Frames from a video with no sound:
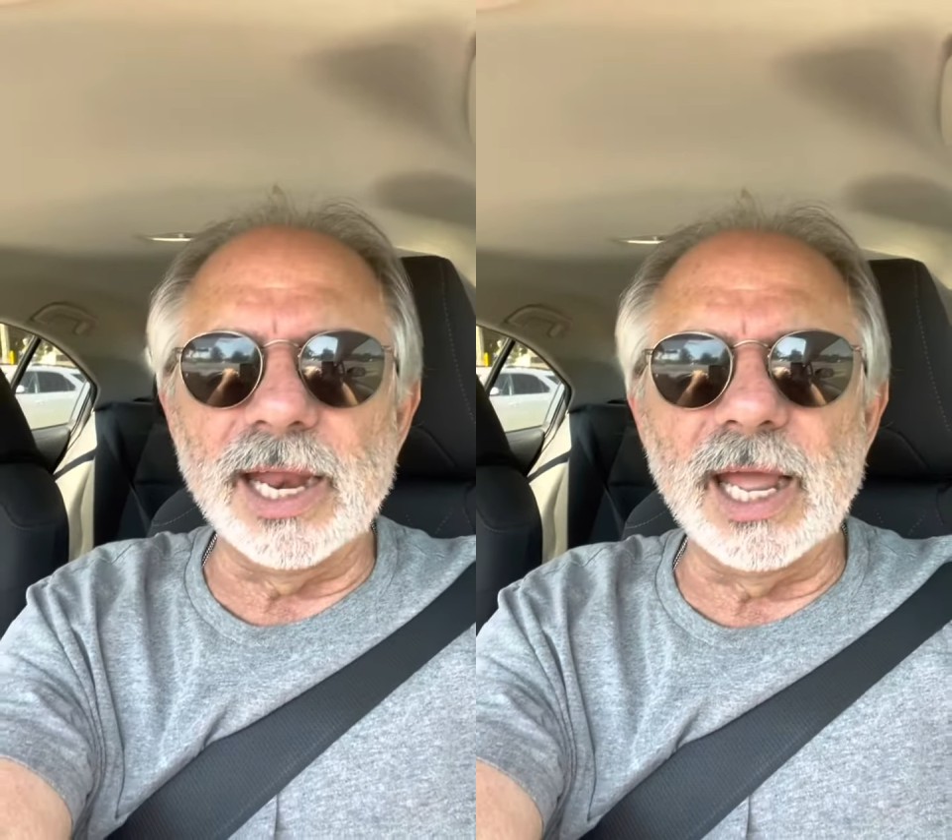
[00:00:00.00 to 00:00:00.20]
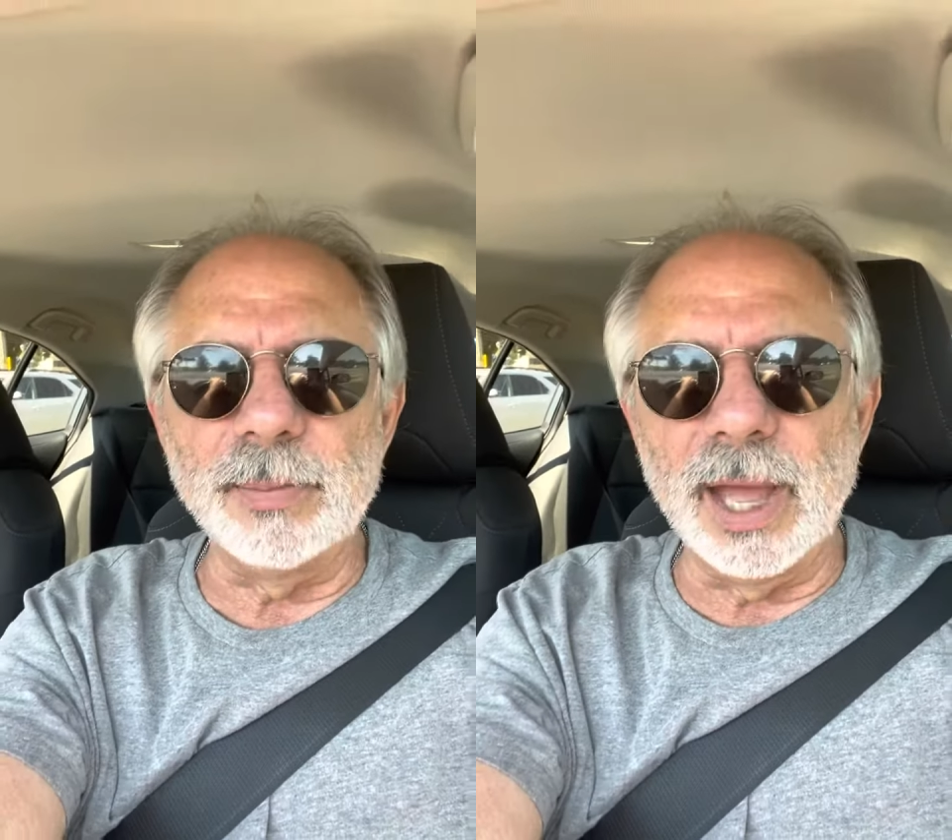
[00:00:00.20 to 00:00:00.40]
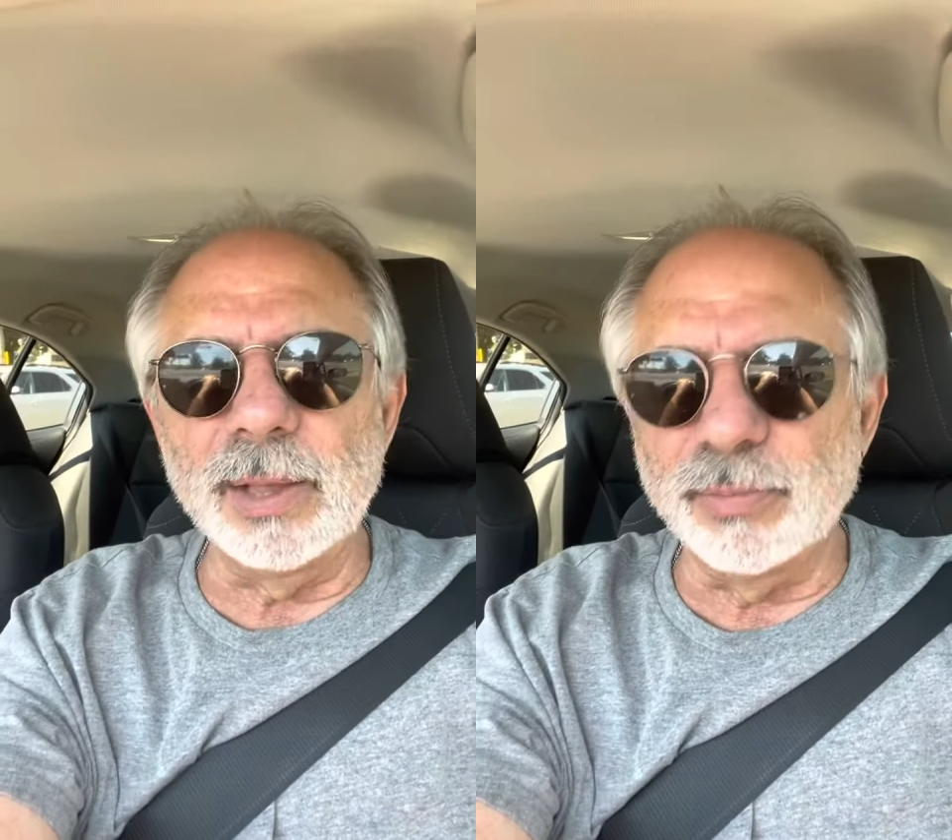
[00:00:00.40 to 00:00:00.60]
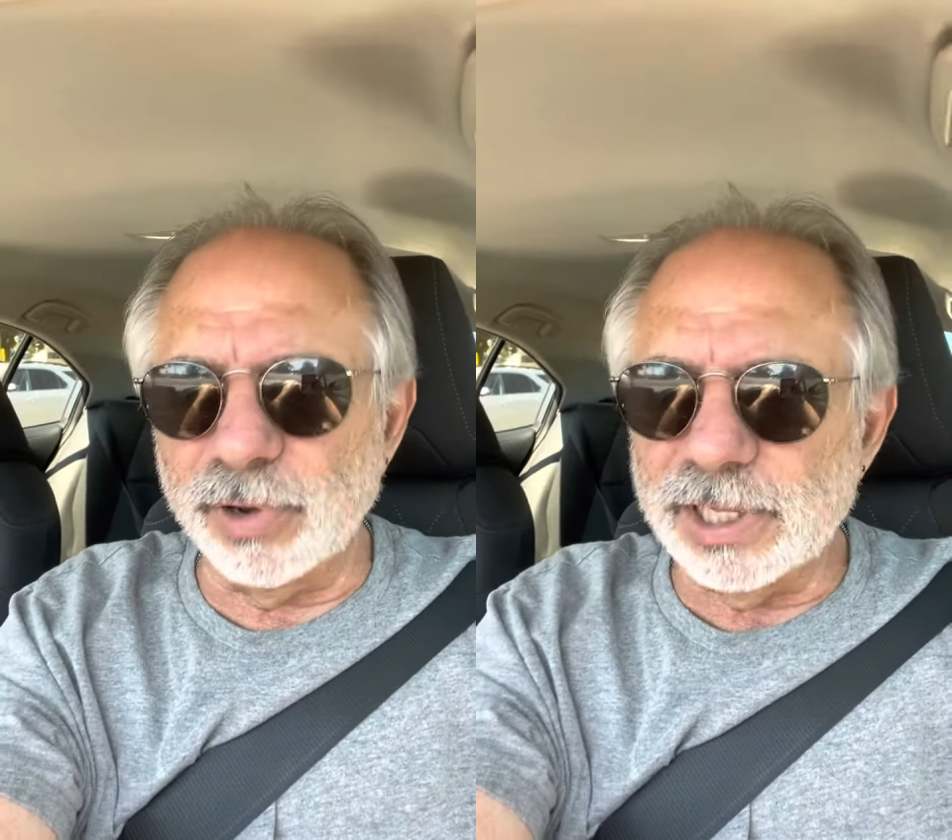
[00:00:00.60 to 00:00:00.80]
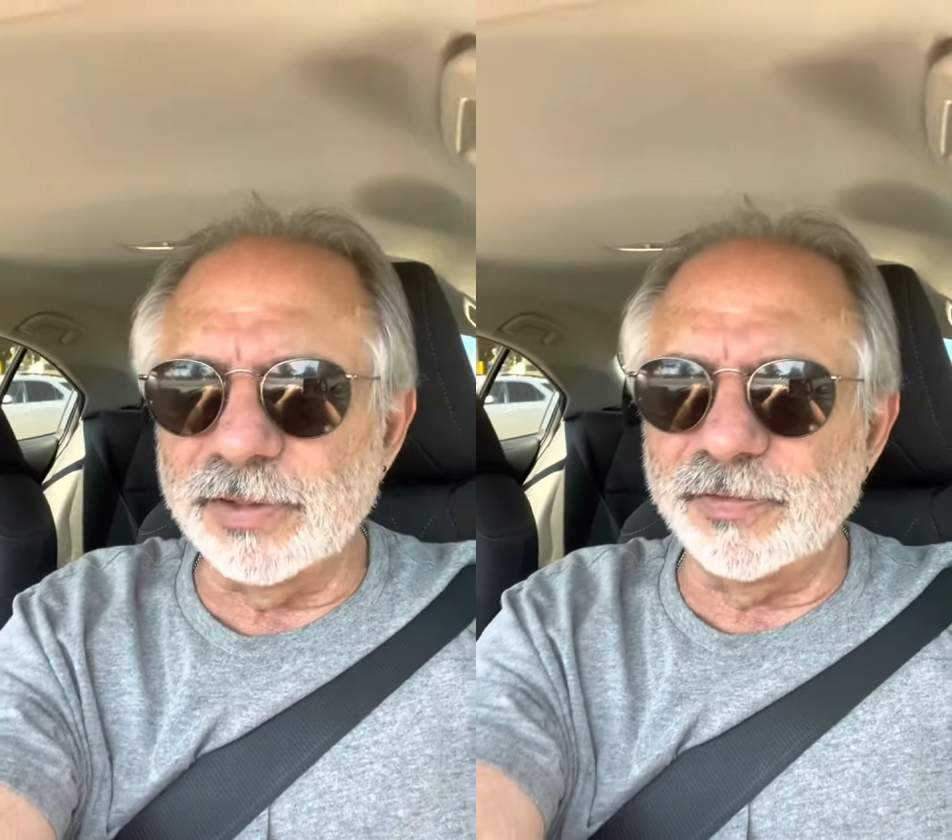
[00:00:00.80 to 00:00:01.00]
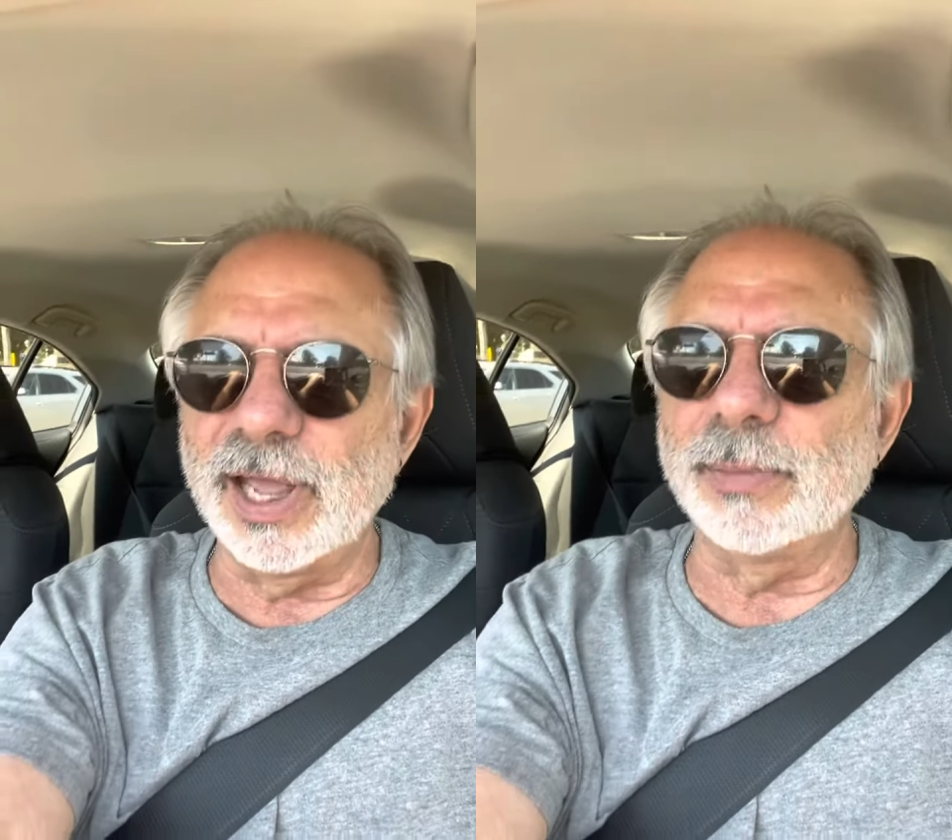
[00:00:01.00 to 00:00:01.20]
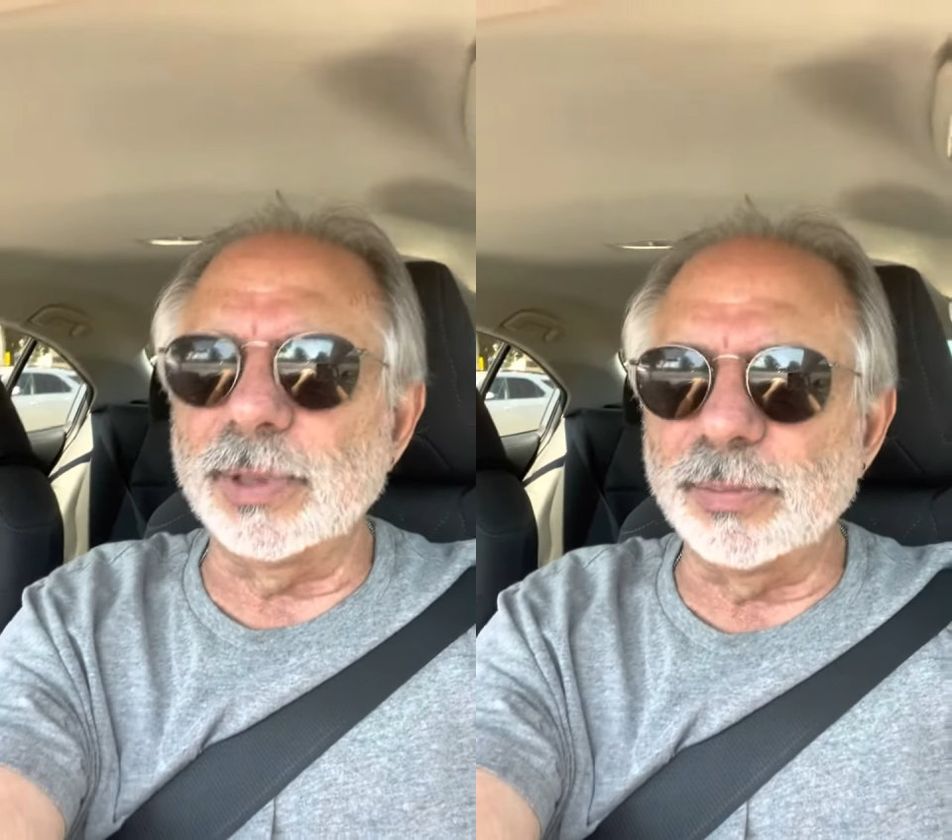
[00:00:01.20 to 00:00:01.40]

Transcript: Amen. Bring the family,